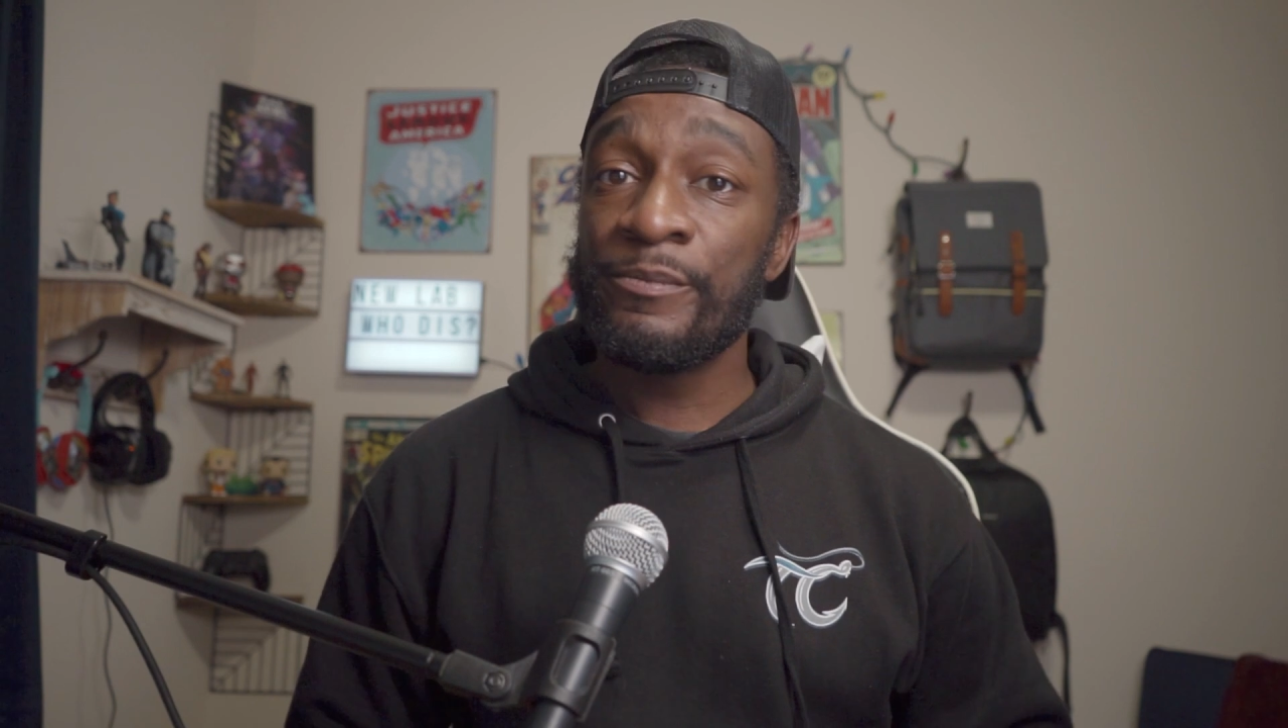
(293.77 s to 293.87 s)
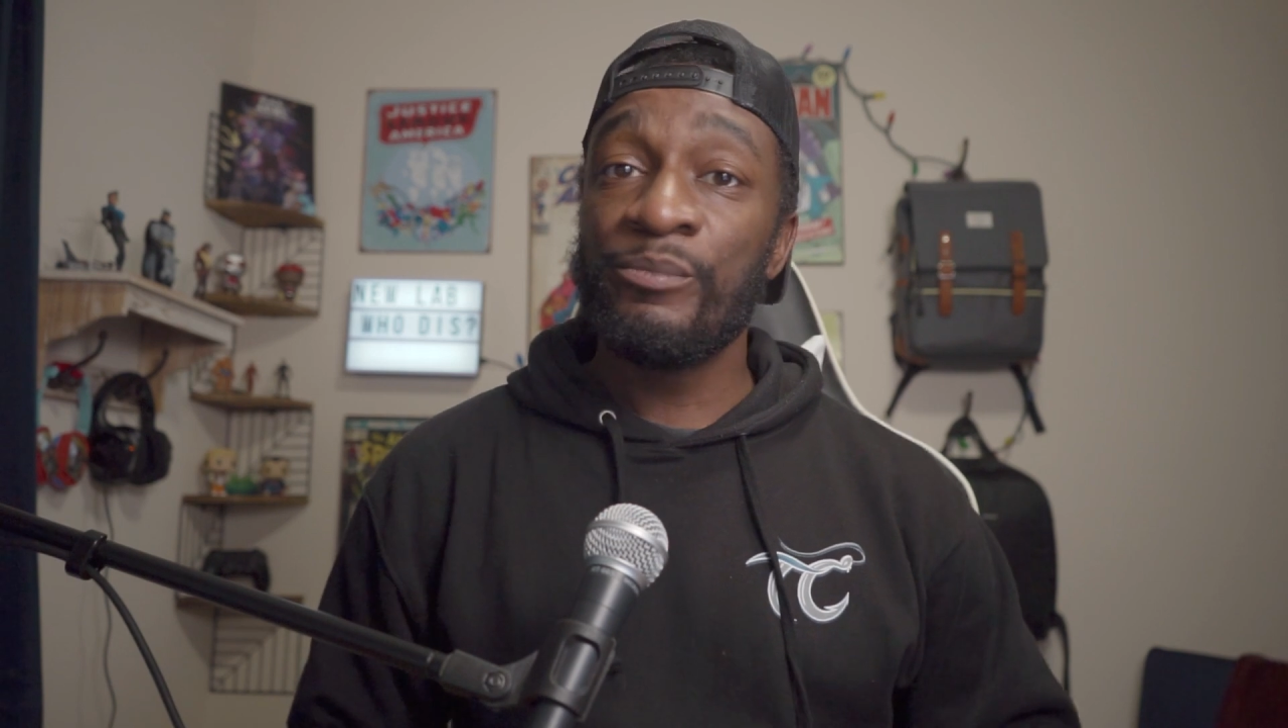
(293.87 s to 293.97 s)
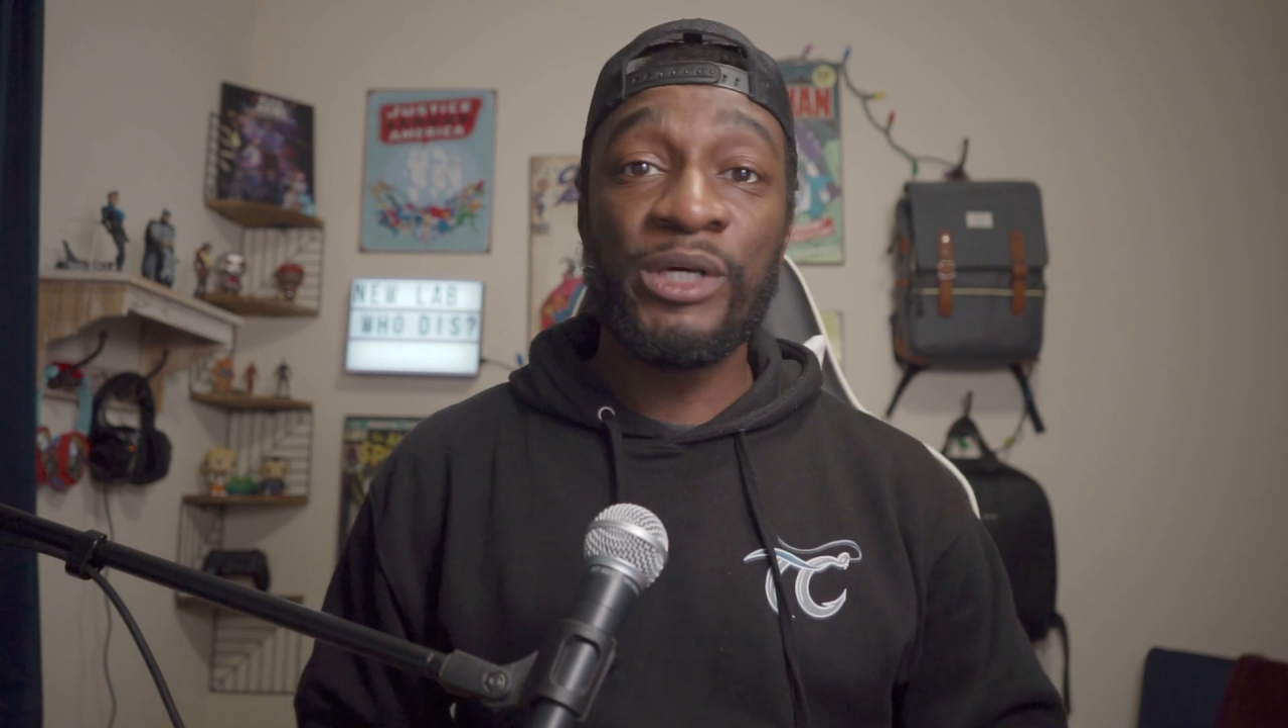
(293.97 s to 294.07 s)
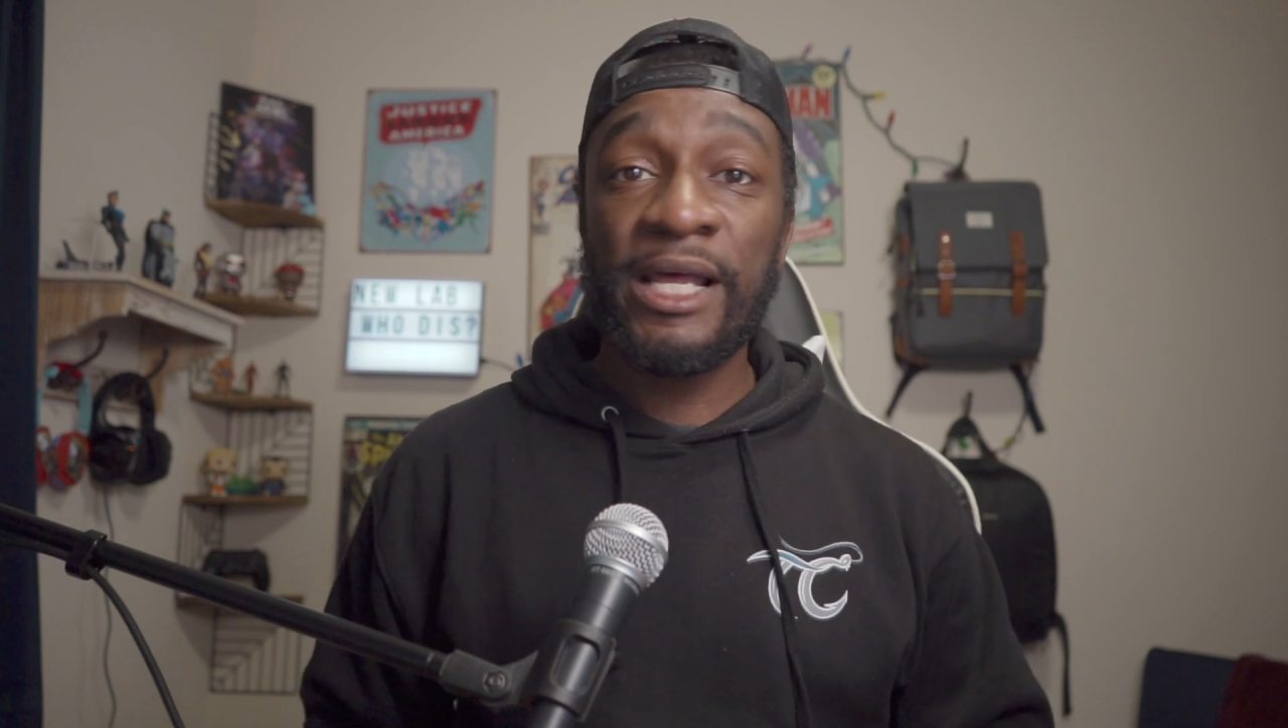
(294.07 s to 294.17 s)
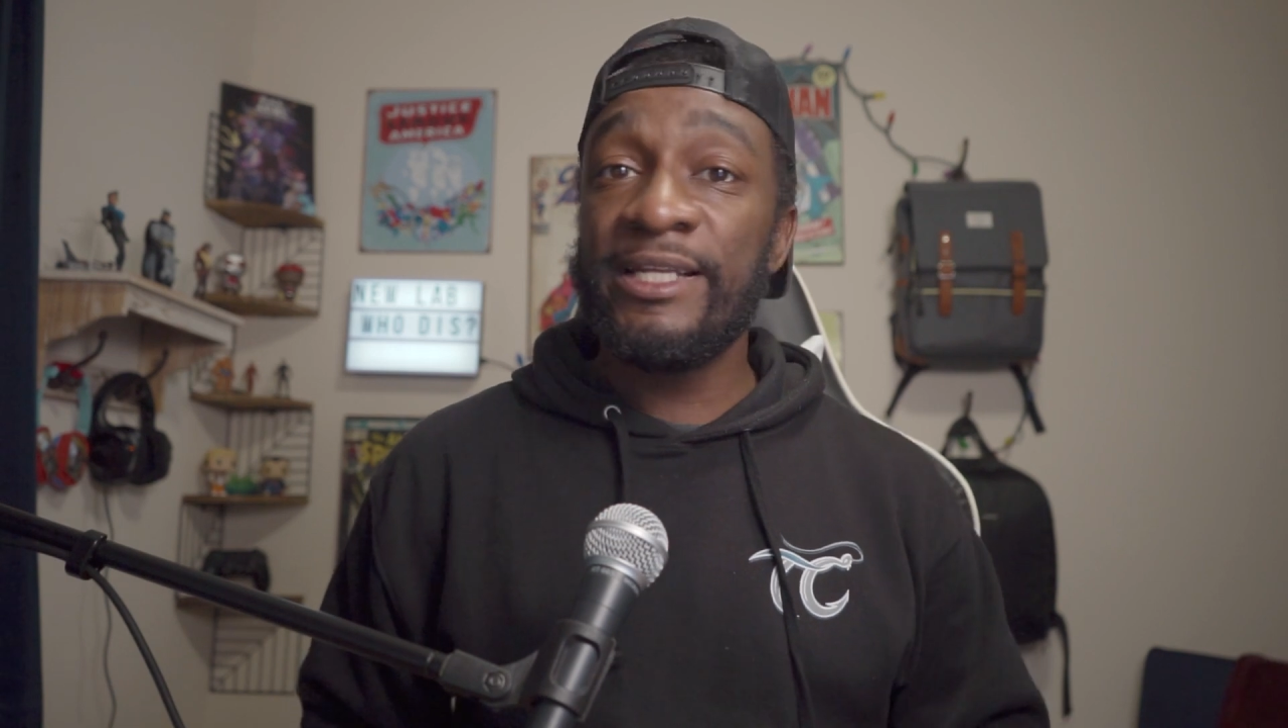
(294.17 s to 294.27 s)

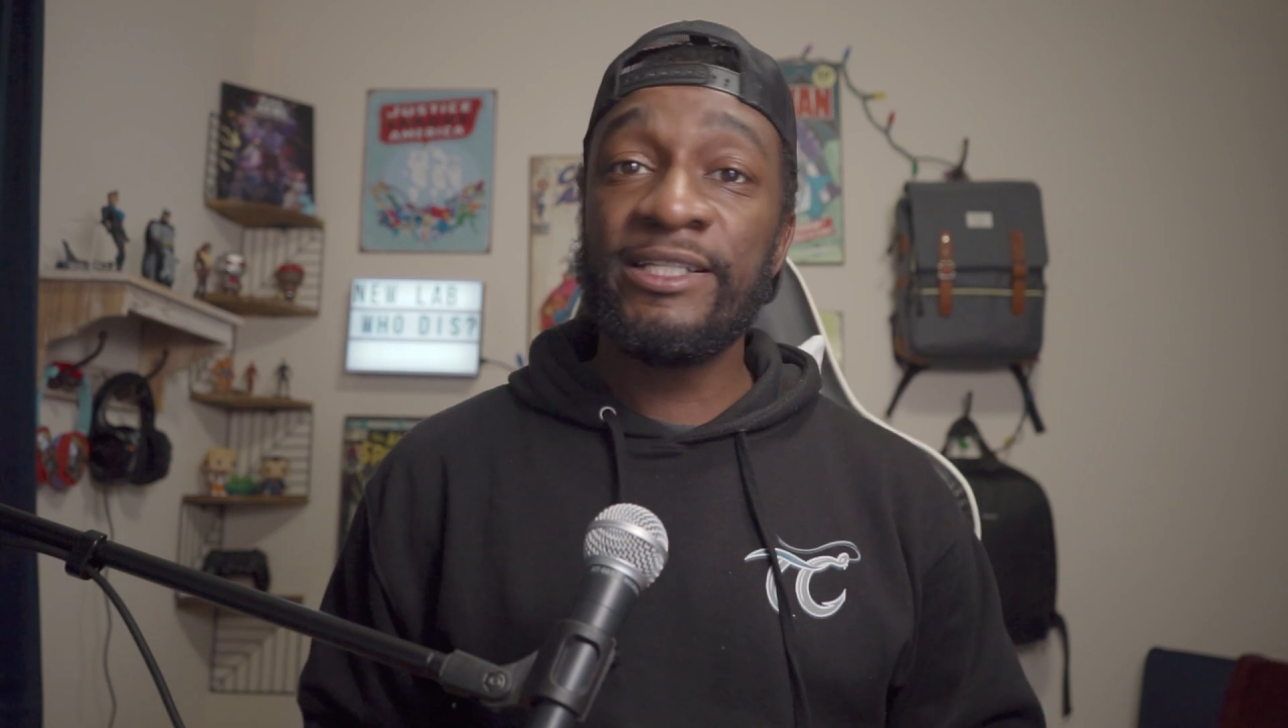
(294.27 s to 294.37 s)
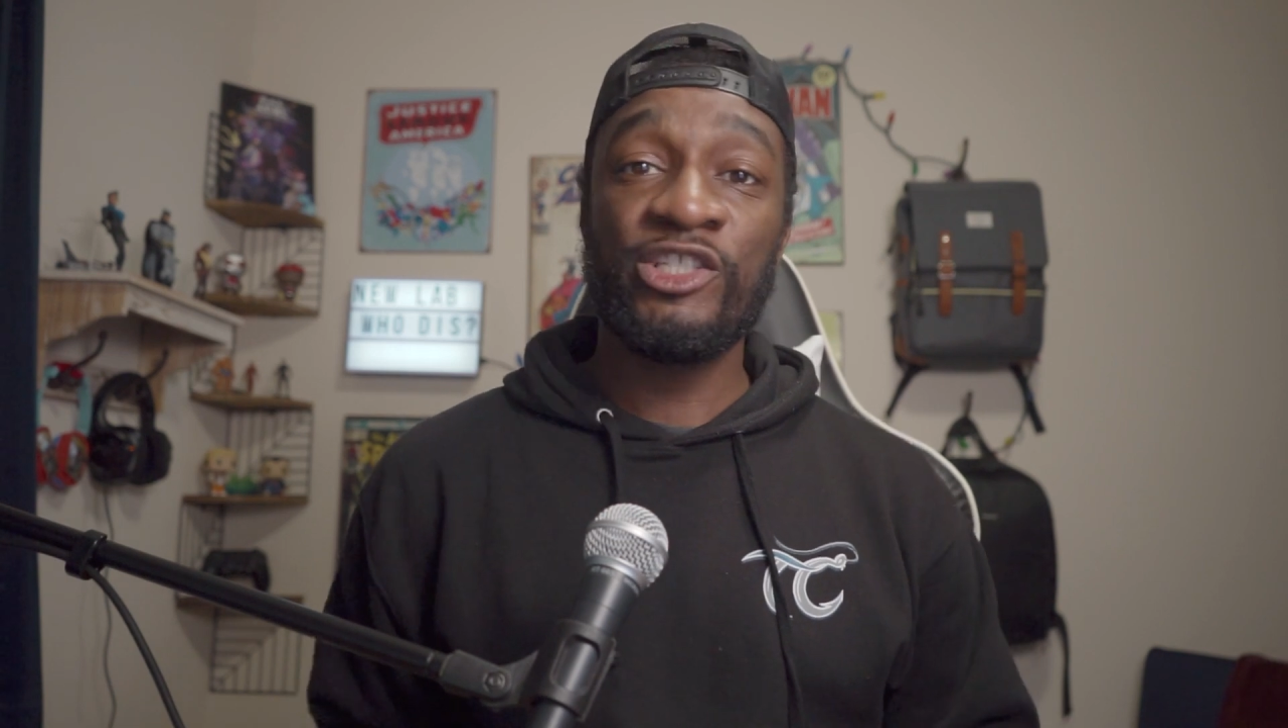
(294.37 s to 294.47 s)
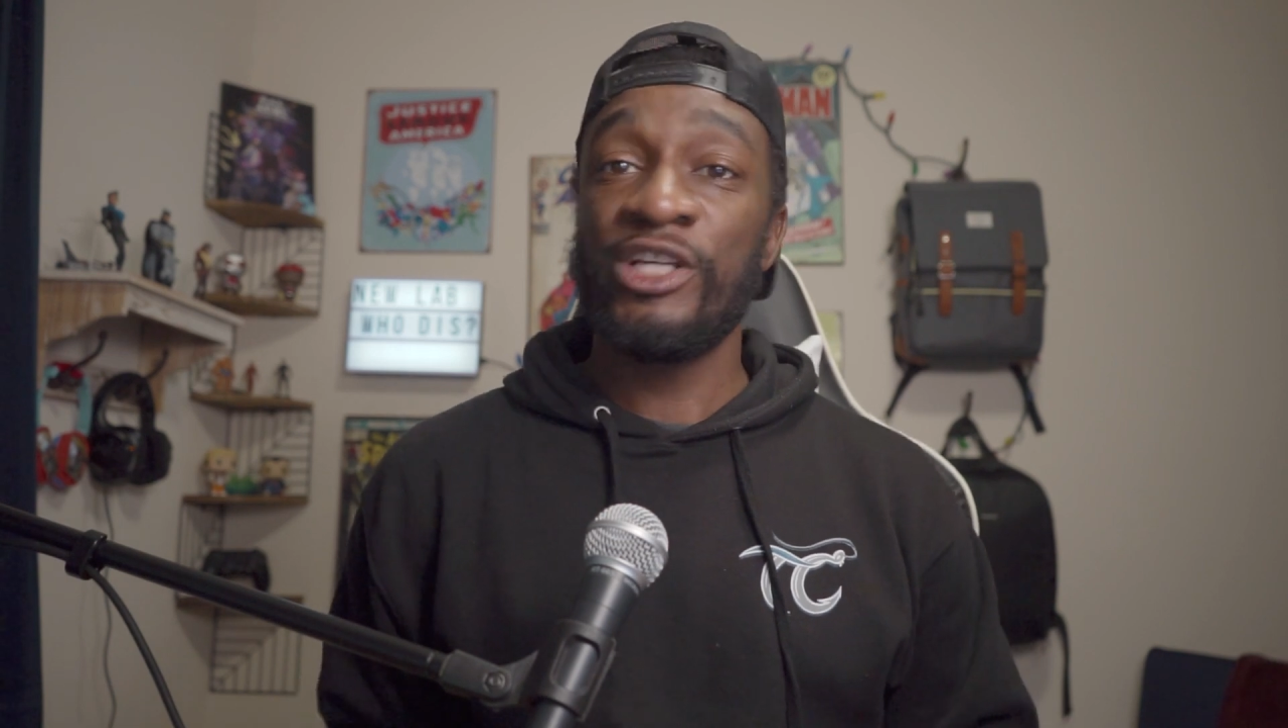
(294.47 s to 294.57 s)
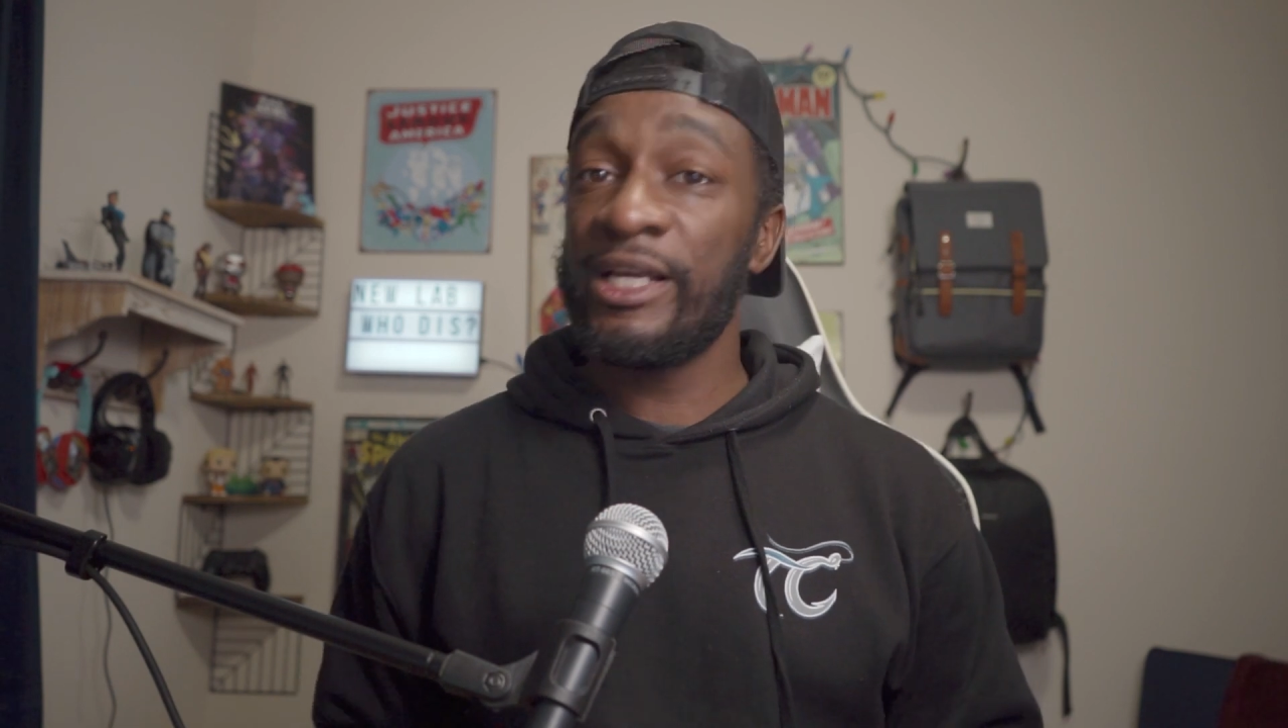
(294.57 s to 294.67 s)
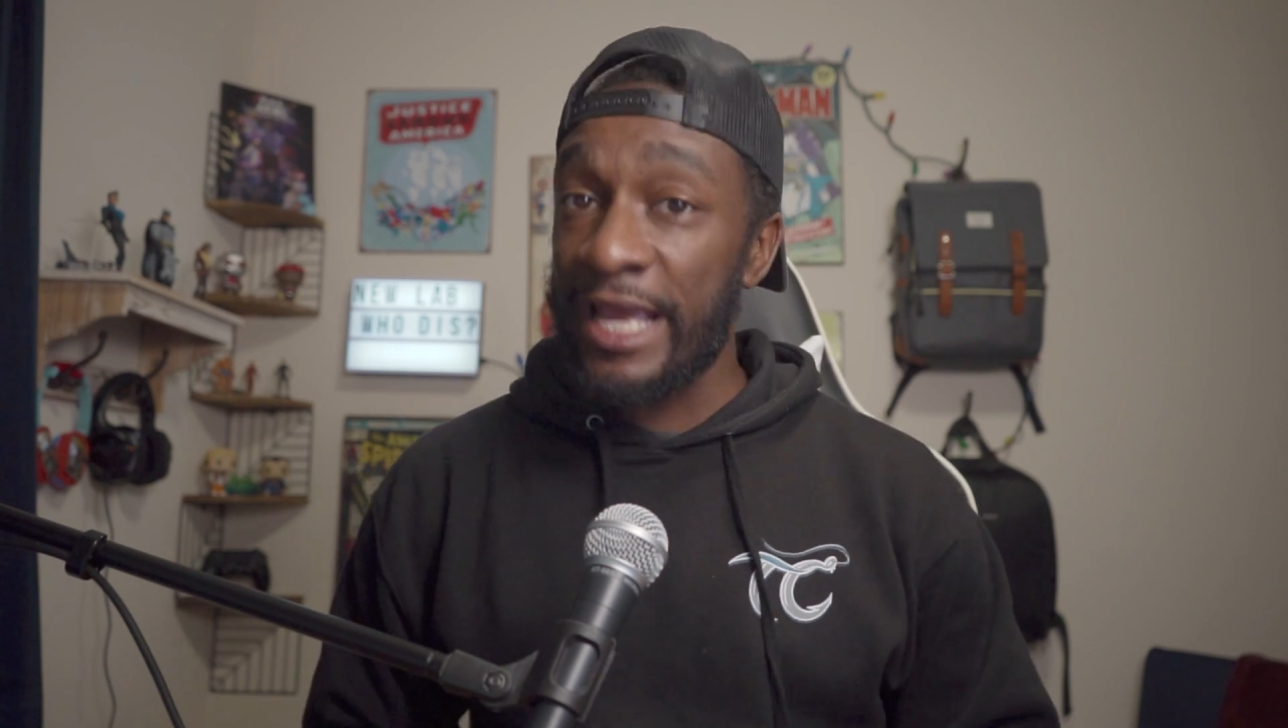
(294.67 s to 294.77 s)
But I need to
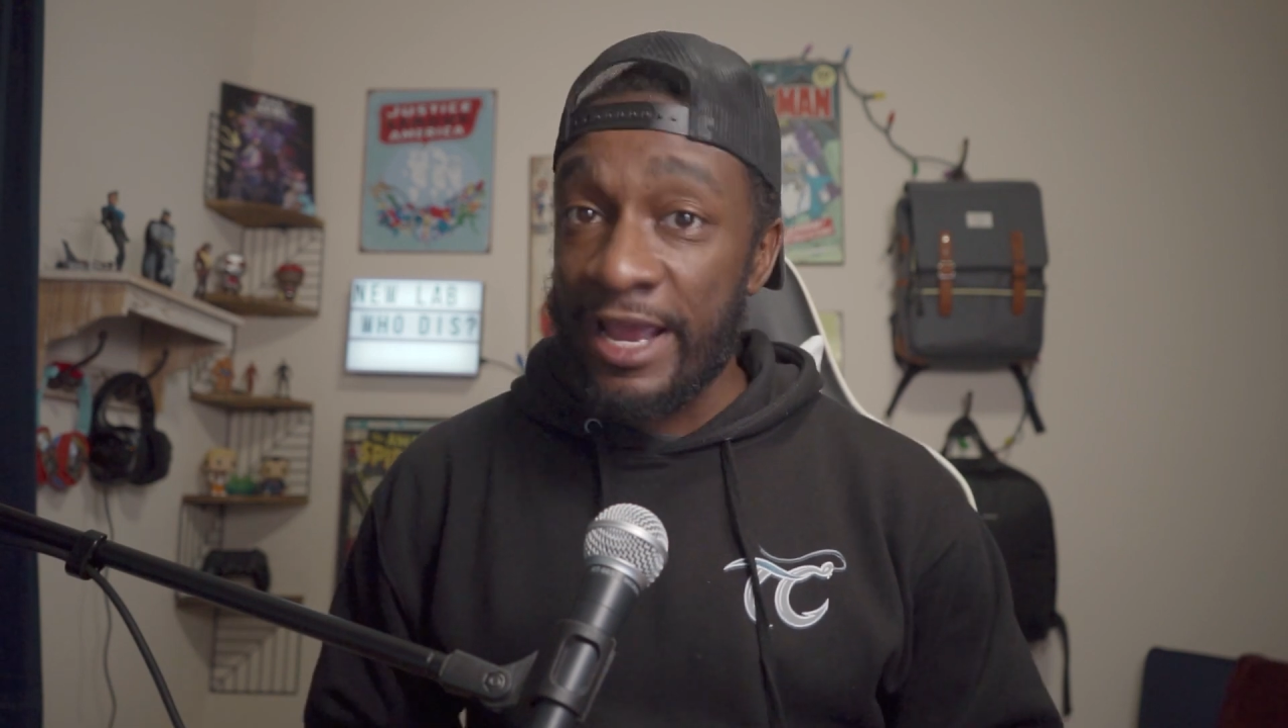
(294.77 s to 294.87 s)
check